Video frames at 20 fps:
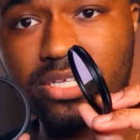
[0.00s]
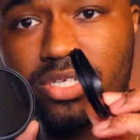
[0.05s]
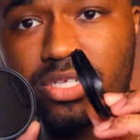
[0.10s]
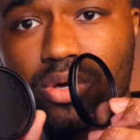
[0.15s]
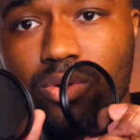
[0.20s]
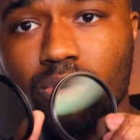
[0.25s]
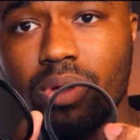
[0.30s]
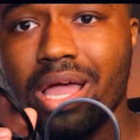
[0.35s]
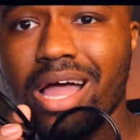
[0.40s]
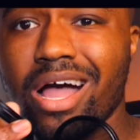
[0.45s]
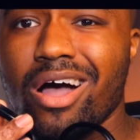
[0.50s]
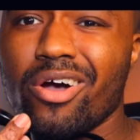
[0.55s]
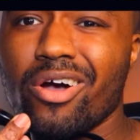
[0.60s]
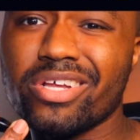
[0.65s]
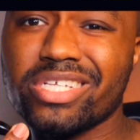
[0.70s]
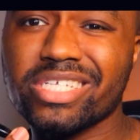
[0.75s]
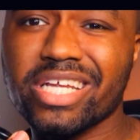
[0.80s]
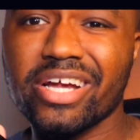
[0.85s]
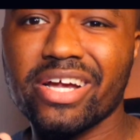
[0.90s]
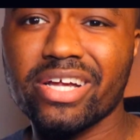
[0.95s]
So I
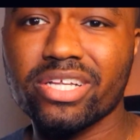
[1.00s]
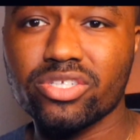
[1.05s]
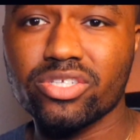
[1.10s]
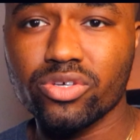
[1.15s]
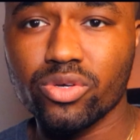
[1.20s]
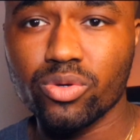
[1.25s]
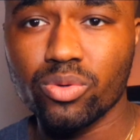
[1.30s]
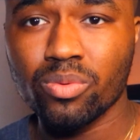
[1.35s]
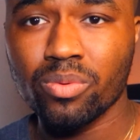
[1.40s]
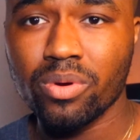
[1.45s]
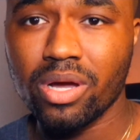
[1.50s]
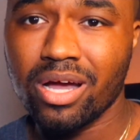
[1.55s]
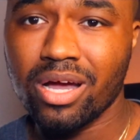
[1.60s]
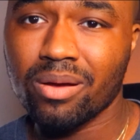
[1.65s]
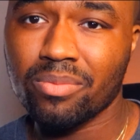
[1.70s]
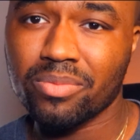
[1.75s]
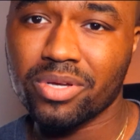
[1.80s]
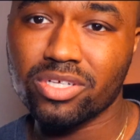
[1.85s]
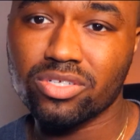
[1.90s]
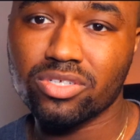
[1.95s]
always carry two
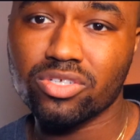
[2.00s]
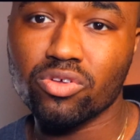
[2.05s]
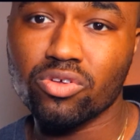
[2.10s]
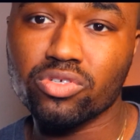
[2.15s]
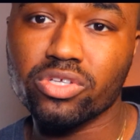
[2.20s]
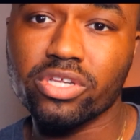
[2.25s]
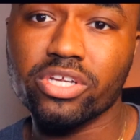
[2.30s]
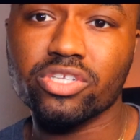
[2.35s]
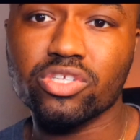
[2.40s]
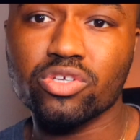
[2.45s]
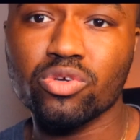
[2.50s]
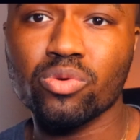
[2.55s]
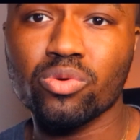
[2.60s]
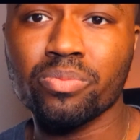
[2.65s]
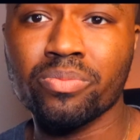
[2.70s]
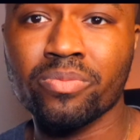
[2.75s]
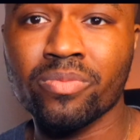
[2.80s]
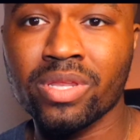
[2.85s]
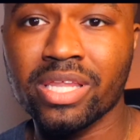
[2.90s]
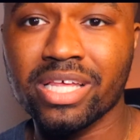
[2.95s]
because those are the two
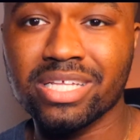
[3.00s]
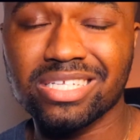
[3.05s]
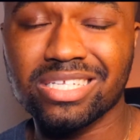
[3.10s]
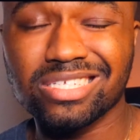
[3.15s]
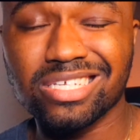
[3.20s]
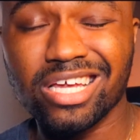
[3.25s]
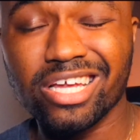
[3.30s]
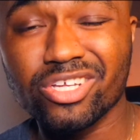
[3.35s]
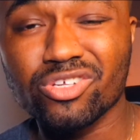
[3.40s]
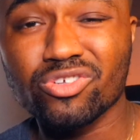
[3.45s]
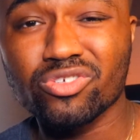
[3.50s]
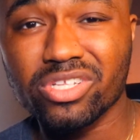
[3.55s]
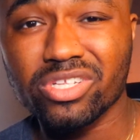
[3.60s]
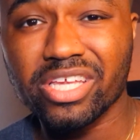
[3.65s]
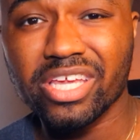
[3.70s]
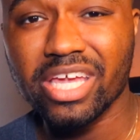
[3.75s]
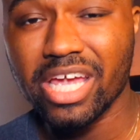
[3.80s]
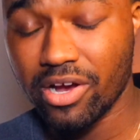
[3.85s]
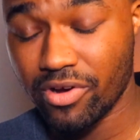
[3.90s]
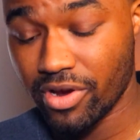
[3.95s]
lenses I
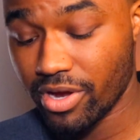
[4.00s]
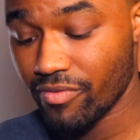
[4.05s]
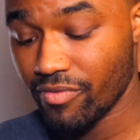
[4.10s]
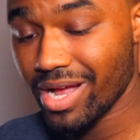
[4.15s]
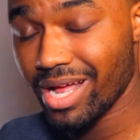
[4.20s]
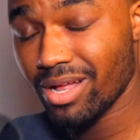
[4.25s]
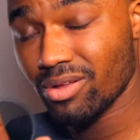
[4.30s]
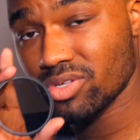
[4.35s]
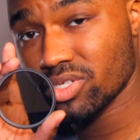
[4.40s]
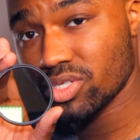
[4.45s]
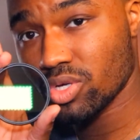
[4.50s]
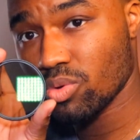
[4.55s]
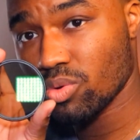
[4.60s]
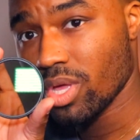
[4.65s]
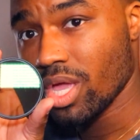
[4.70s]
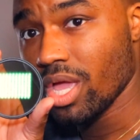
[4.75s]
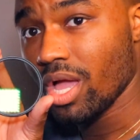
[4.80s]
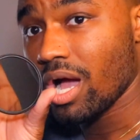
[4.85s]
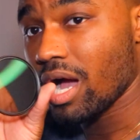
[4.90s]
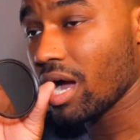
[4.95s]
usually carry around. So
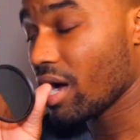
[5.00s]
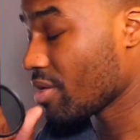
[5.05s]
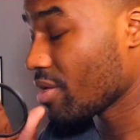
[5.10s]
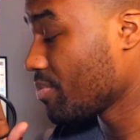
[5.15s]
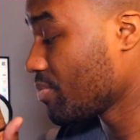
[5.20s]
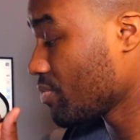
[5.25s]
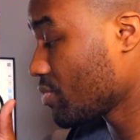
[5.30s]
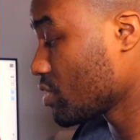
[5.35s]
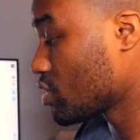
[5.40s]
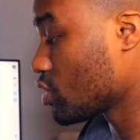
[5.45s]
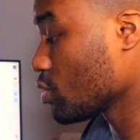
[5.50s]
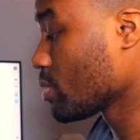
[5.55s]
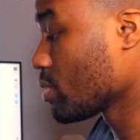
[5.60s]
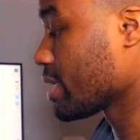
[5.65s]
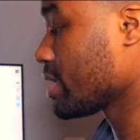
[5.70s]
two of